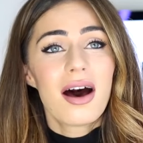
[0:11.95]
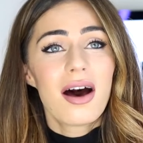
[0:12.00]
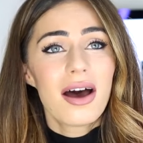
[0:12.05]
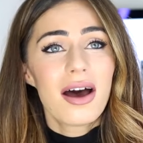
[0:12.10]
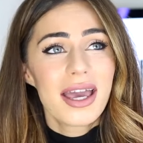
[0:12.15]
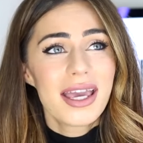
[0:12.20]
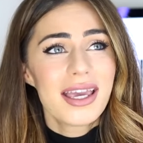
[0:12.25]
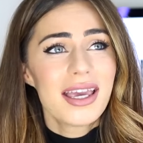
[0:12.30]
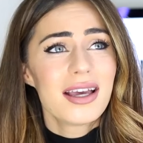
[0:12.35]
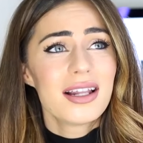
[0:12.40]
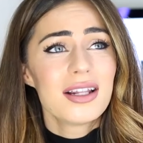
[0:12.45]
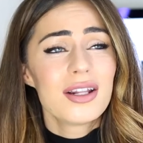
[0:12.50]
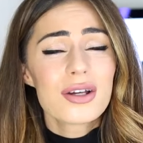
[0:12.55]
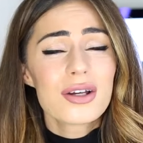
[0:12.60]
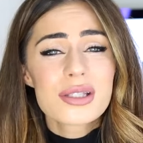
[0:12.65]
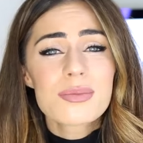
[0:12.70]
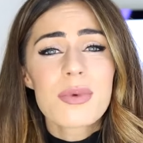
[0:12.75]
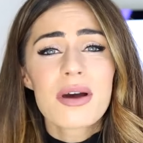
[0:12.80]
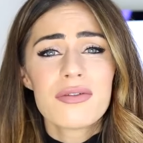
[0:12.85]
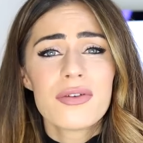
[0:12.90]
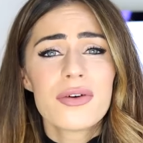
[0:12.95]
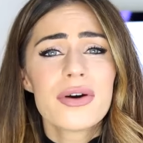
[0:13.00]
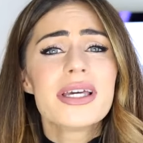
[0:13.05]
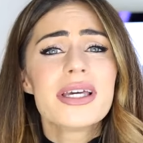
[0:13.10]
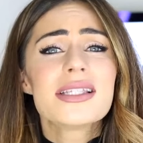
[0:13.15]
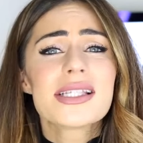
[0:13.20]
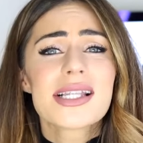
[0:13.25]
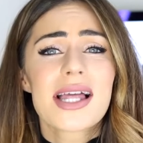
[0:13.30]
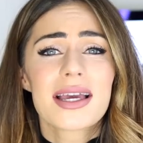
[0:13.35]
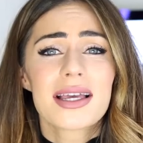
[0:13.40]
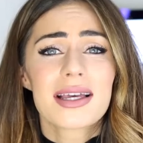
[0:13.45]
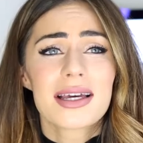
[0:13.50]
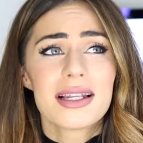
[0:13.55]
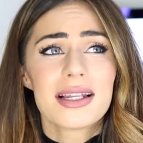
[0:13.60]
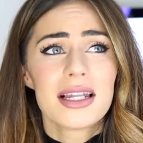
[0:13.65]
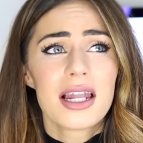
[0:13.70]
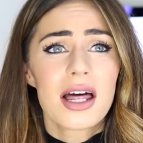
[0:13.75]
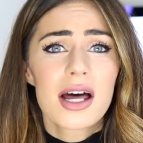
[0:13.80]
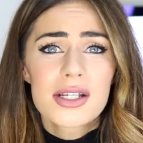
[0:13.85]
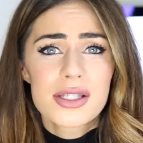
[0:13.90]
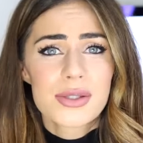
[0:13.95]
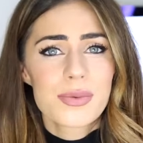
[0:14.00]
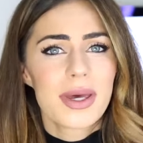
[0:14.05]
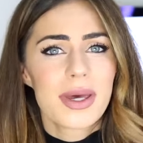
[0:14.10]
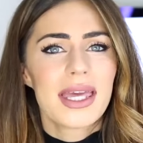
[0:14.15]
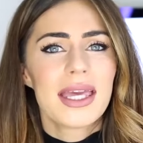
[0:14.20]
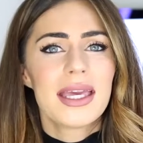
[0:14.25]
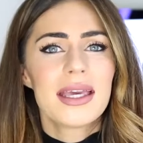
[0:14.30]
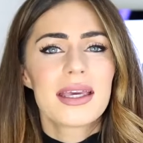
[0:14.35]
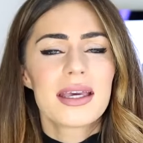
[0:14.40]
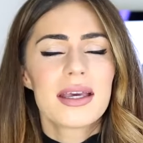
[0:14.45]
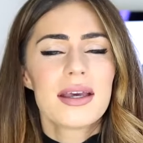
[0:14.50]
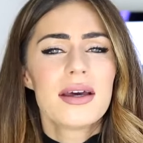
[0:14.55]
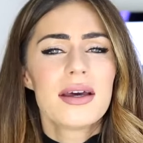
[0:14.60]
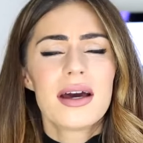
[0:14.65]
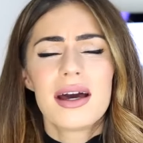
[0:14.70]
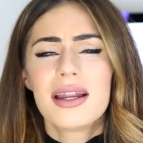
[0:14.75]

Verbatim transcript: I lost my voice like last week.